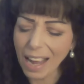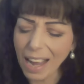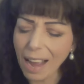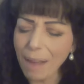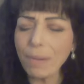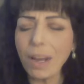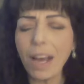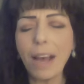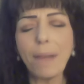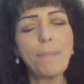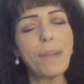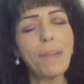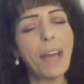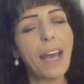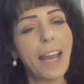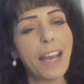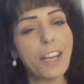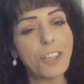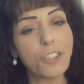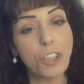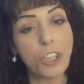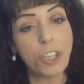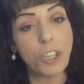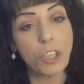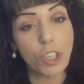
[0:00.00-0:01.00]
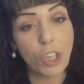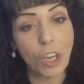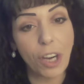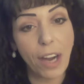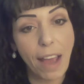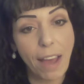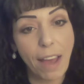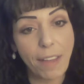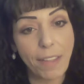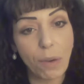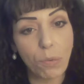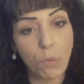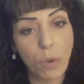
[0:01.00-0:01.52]
I'm not actually sure
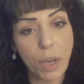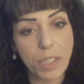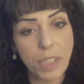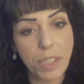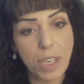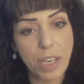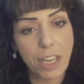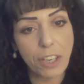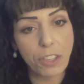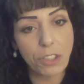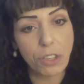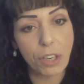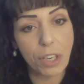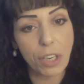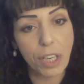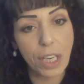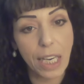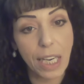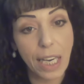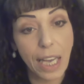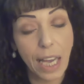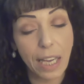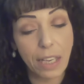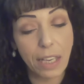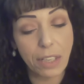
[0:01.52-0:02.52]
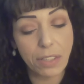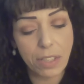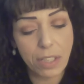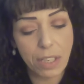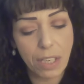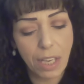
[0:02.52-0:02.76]
how that resonates or connects